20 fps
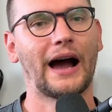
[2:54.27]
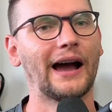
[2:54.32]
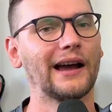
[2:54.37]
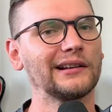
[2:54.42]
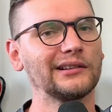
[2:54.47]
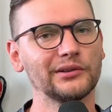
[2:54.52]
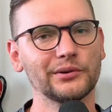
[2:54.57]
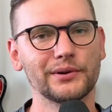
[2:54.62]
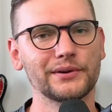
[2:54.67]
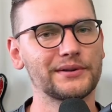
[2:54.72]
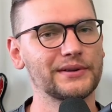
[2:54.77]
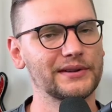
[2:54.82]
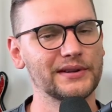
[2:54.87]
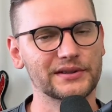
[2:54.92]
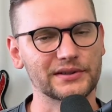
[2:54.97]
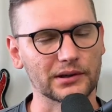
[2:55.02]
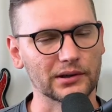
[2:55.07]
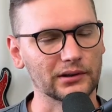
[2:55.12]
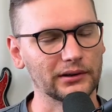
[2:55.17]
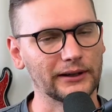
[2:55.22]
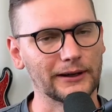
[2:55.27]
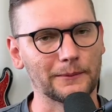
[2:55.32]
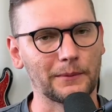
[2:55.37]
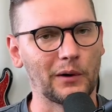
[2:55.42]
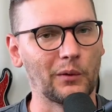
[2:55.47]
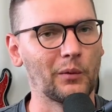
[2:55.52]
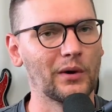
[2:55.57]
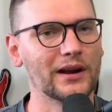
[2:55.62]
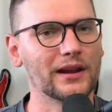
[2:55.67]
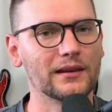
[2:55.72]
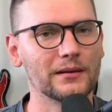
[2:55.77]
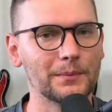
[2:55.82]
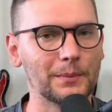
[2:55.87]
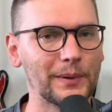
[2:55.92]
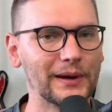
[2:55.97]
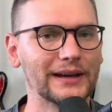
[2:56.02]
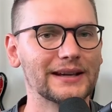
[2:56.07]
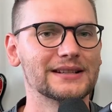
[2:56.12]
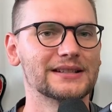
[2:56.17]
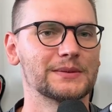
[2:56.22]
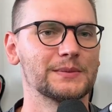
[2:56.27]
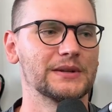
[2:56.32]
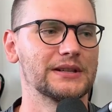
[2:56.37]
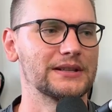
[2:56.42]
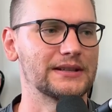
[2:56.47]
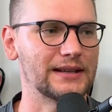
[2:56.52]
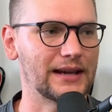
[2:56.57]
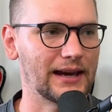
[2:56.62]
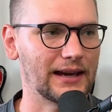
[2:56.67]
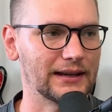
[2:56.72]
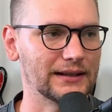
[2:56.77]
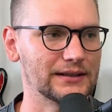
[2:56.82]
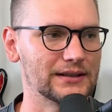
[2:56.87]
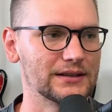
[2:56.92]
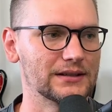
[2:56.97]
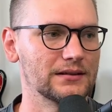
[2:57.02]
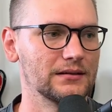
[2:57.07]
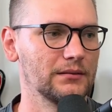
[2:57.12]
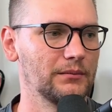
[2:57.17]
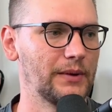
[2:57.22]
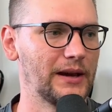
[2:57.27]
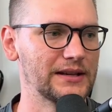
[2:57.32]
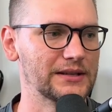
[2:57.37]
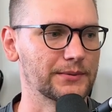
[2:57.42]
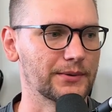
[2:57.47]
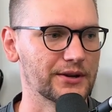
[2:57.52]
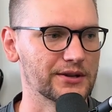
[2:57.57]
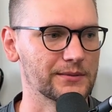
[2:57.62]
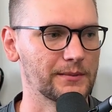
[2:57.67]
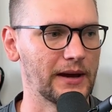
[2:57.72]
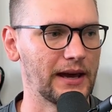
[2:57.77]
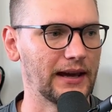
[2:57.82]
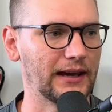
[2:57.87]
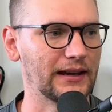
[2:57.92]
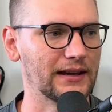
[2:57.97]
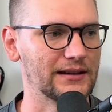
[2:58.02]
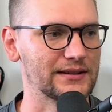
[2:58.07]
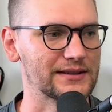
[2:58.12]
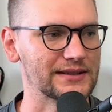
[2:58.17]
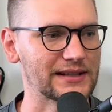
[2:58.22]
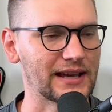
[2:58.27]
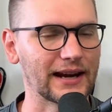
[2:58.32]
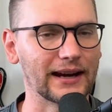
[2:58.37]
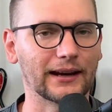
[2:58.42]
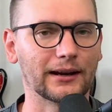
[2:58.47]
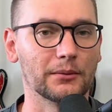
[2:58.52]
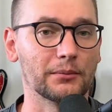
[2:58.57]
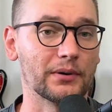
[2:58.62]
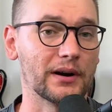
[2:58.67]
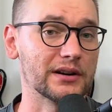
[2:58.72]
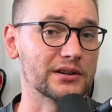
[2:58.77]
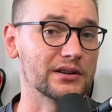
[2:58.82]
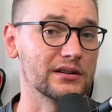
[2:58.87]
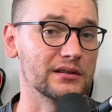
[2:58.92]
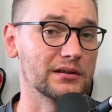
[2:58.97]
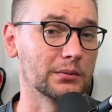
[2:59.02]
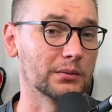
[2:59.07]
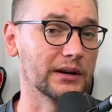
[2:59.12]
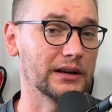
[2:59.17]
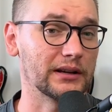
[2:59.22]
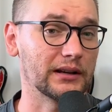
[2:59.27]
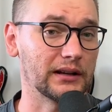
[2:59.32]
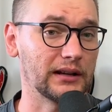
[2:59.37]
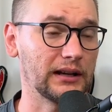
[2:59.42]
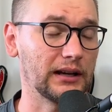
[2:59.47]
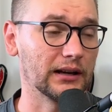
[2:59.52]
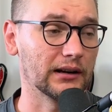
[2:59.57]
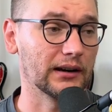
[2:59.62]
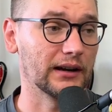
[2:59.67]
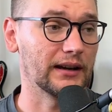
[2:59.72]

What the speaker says: I alluded to this earlier, but one of the biggest mistakes bass players make is setting compression to where you can hear it.